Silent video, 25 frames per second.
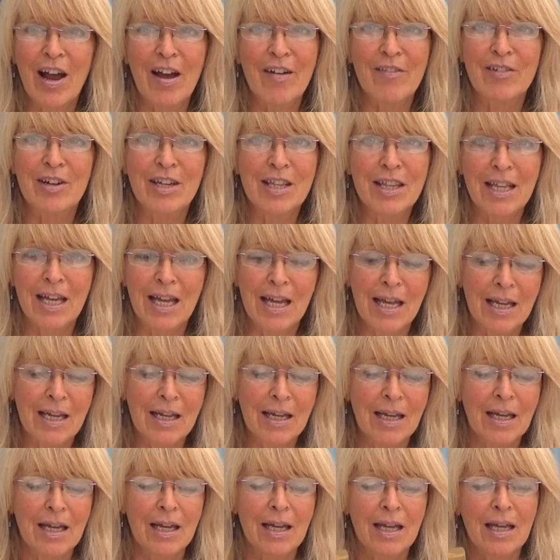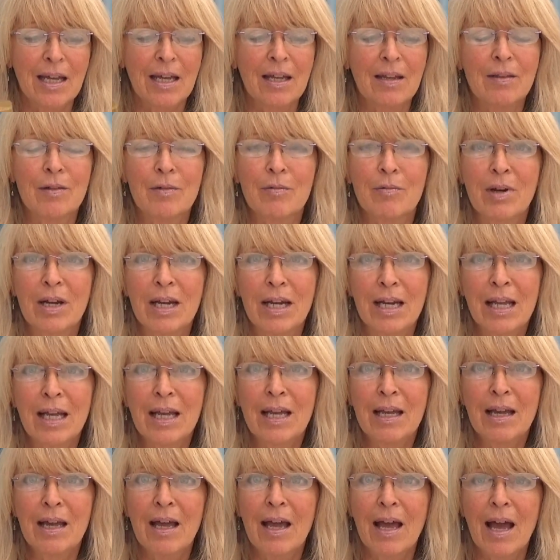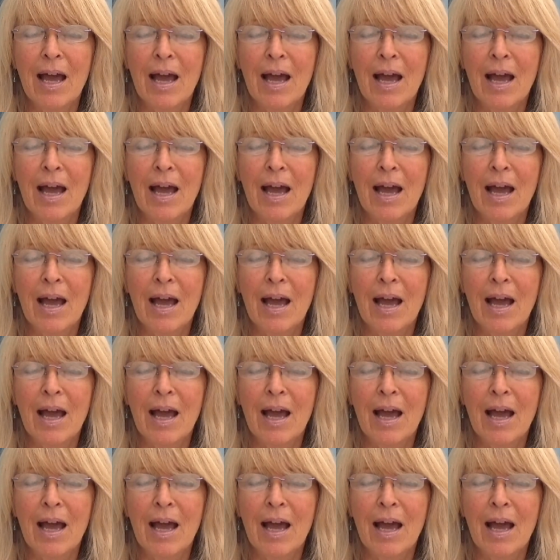everything in the reading,